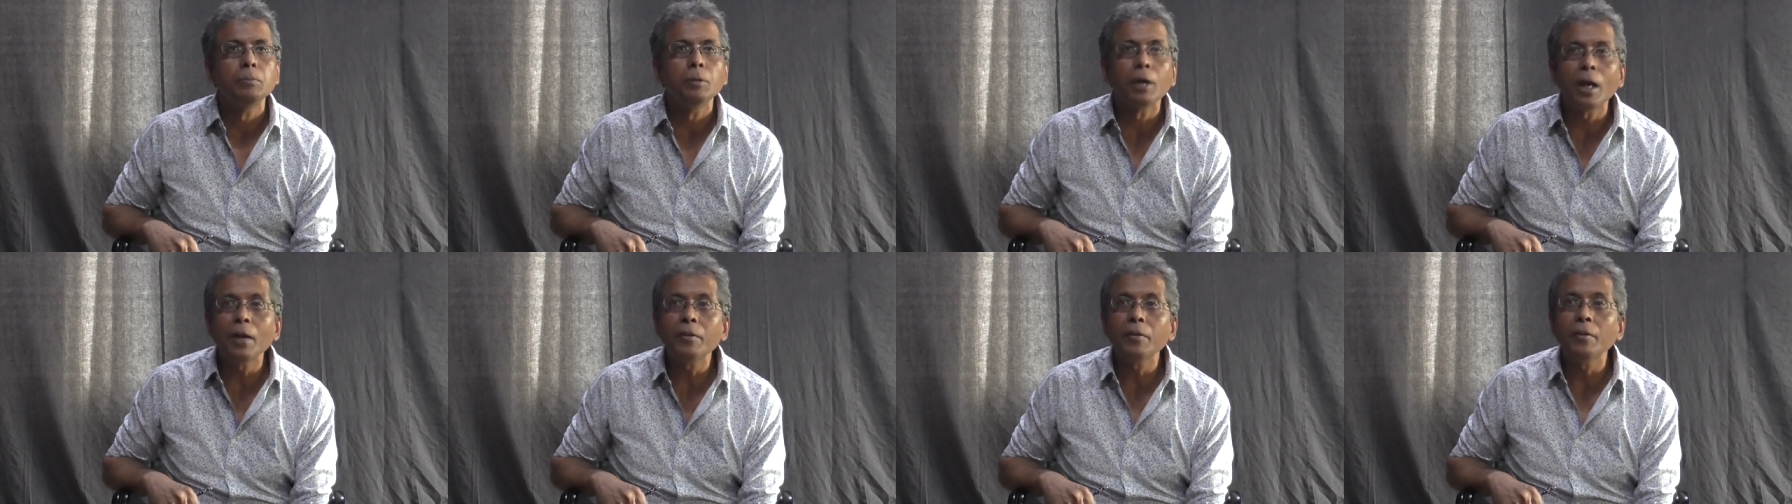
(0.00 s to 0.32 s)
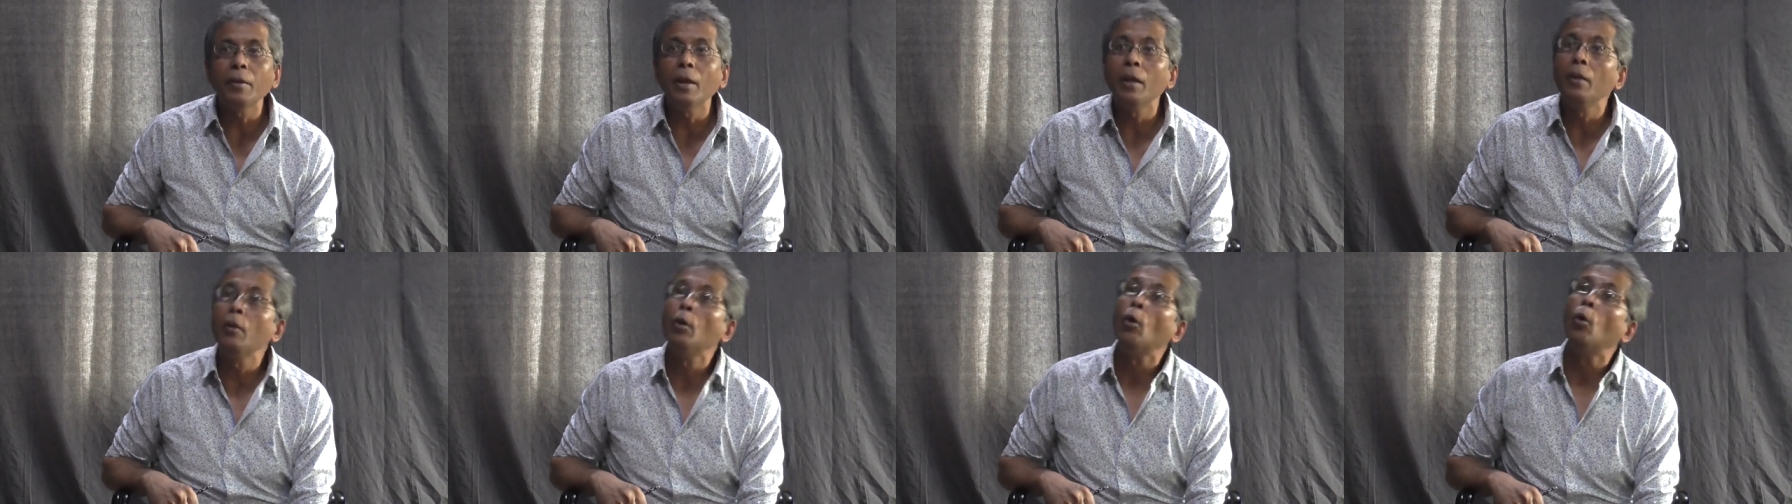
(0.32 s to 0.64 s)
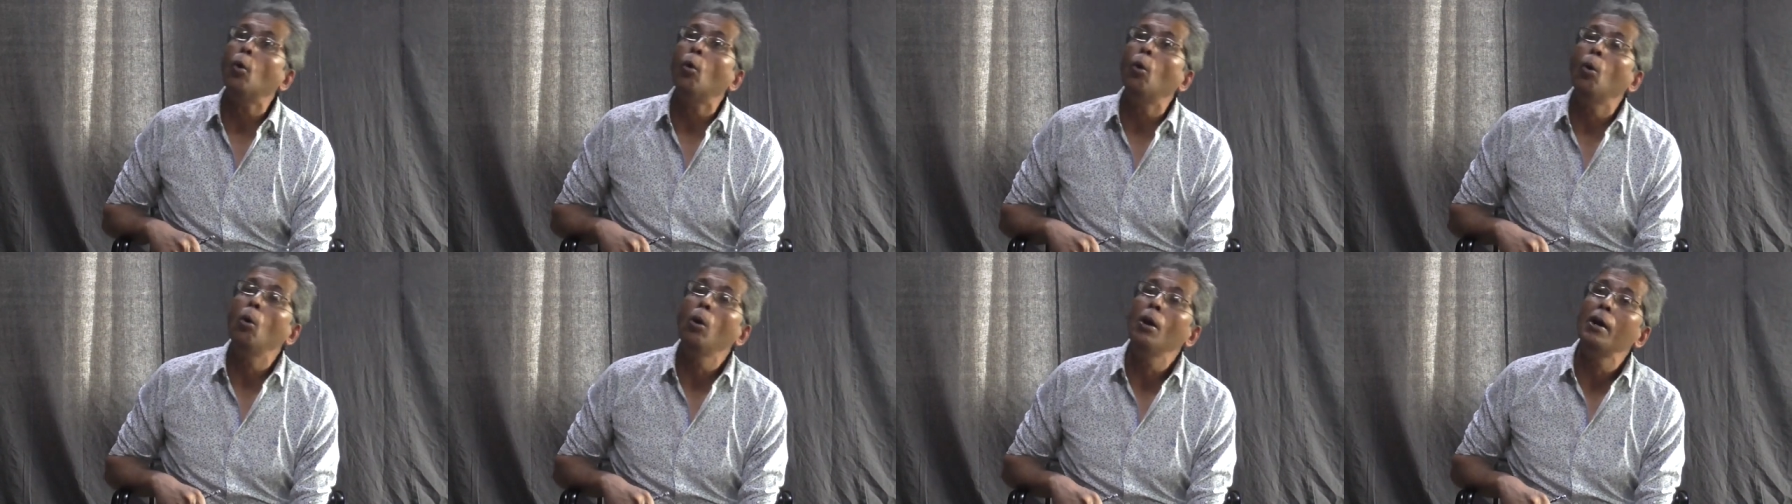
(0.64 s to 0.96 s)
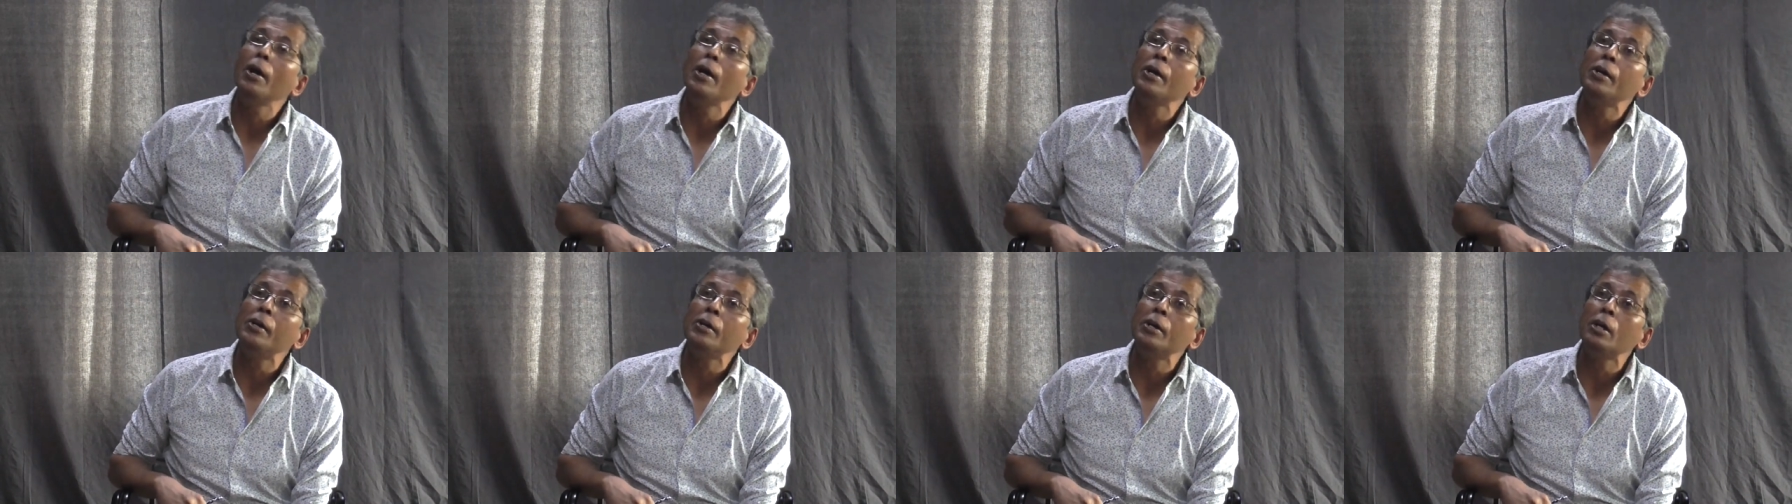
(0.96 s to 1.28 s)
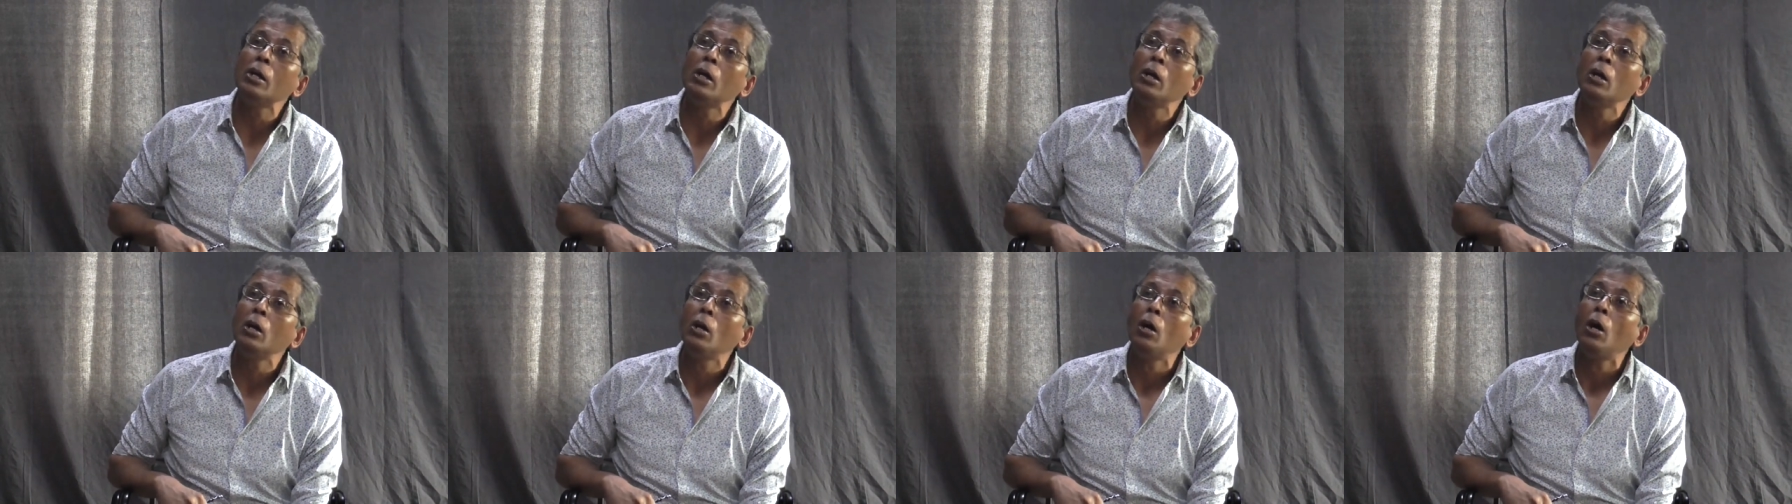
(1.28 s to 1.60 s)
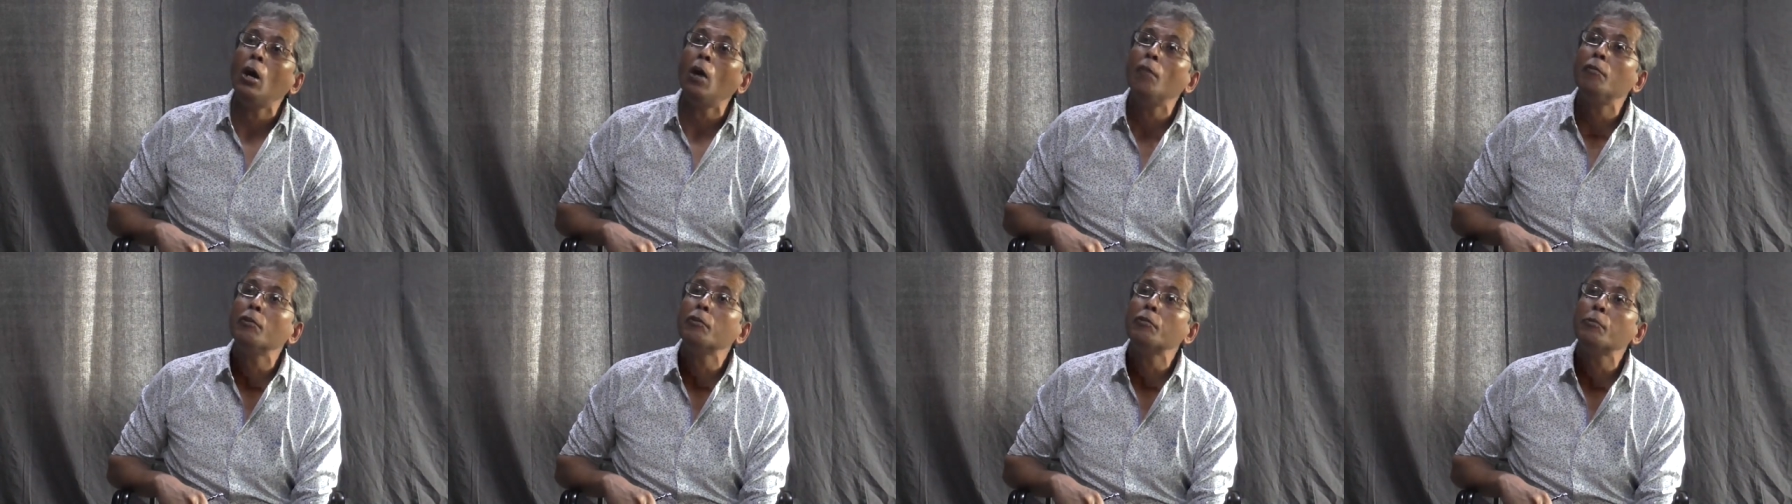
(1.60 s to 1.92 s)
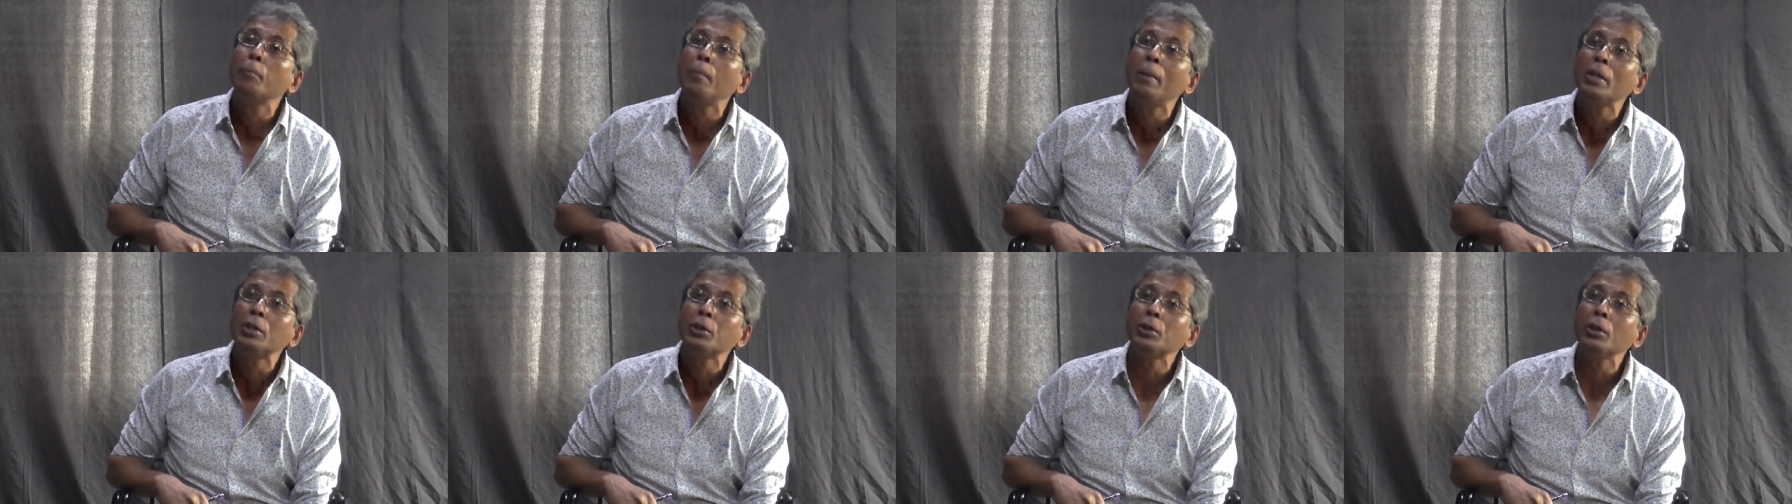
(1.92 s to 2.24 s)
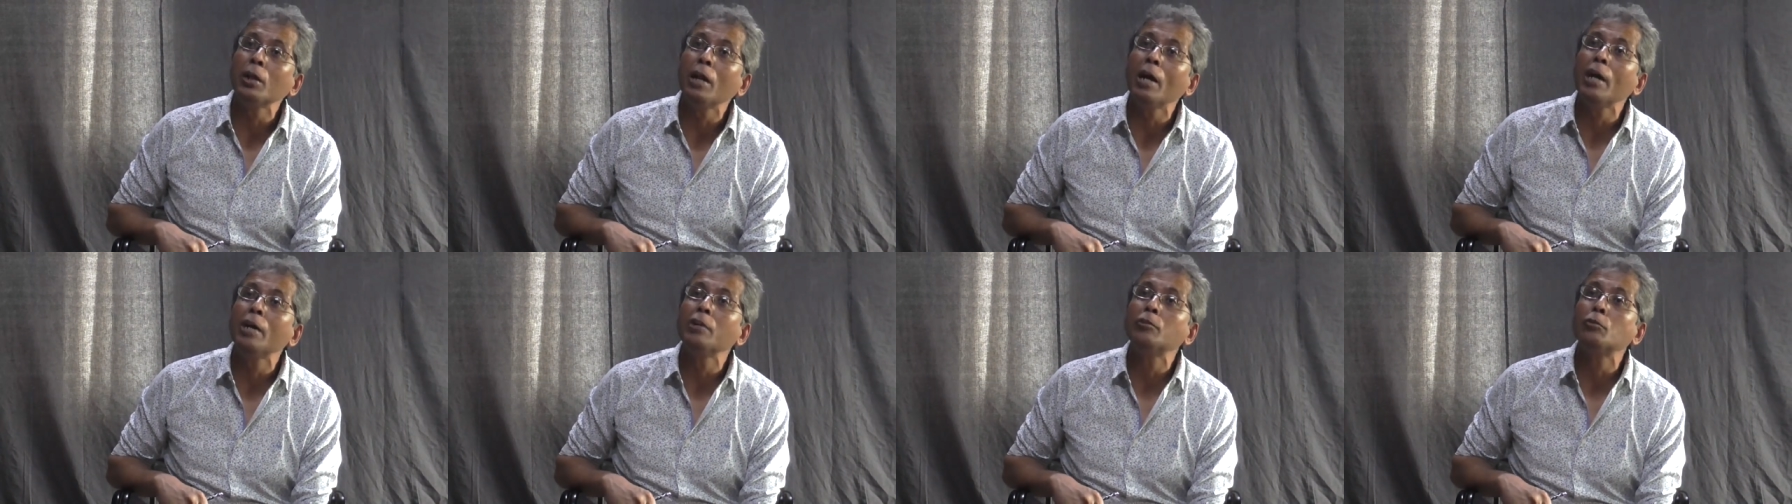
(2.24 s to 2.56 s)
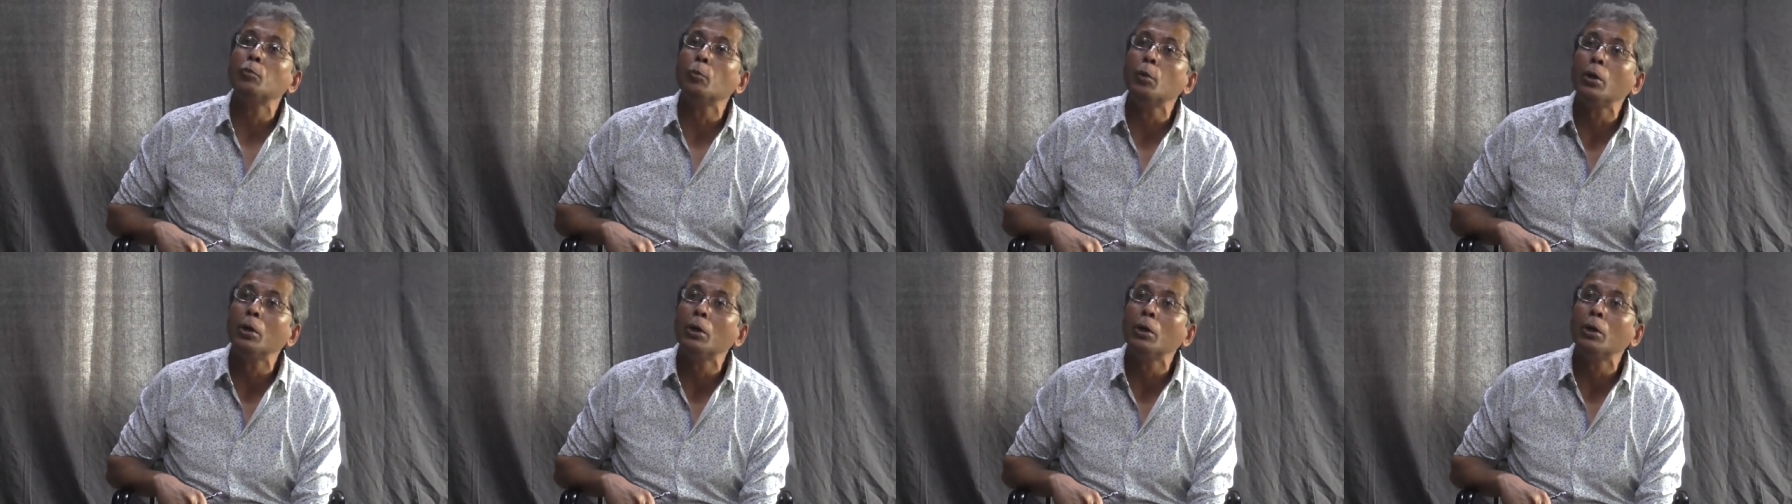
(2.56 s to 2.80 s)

Rather than the old idea of a specialized